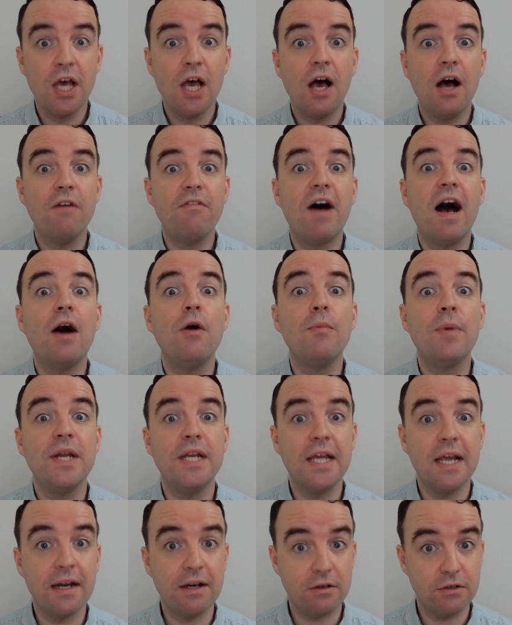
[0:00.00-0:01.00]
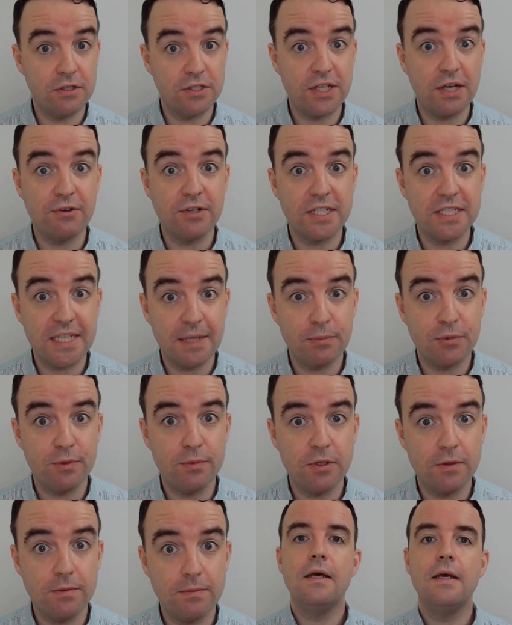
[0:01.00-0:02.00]
of how many errors are
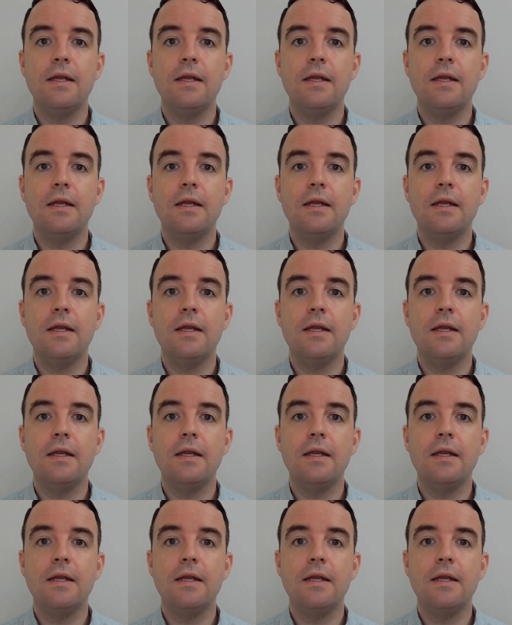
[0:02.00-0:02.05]
acceptable.